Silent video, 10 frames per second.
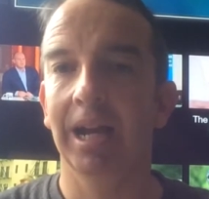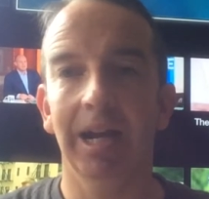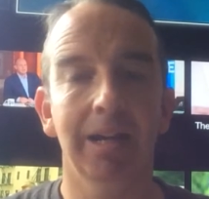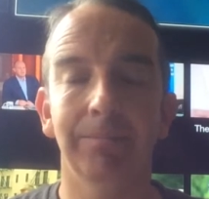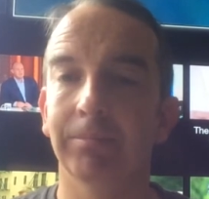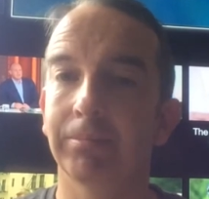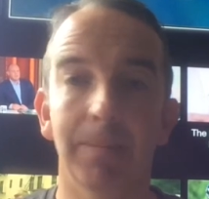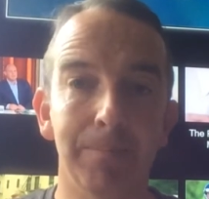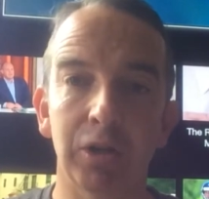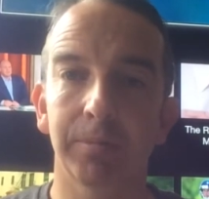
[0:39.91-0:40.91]

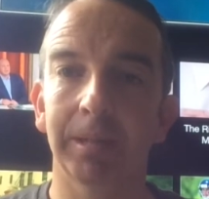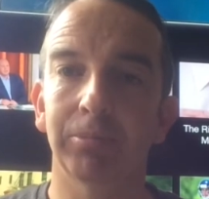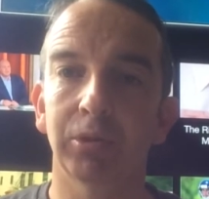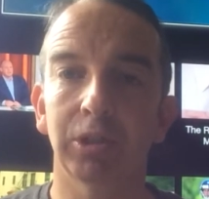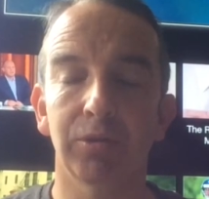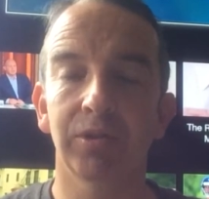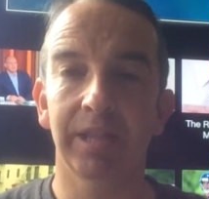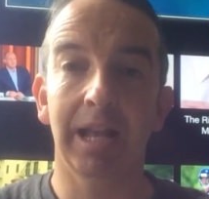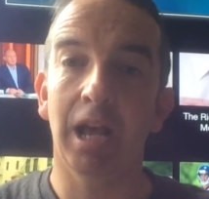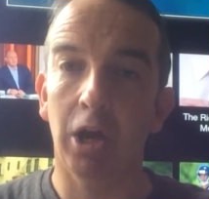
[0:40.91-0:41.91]
but most people use
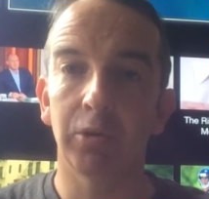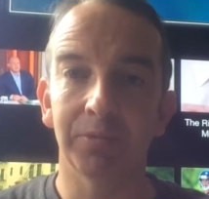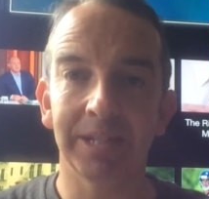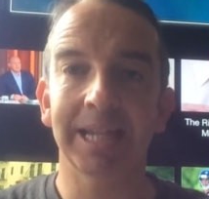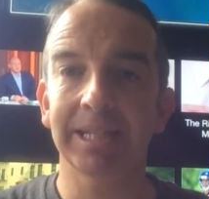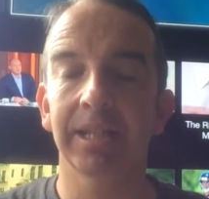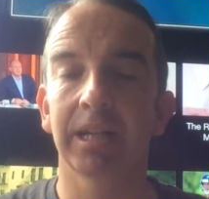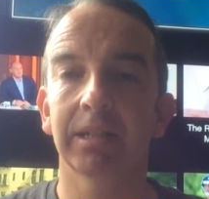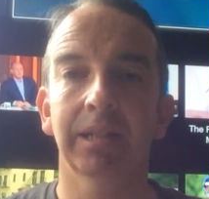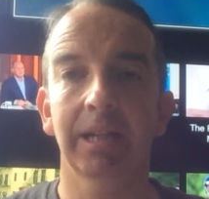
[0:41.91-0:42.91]
their own data,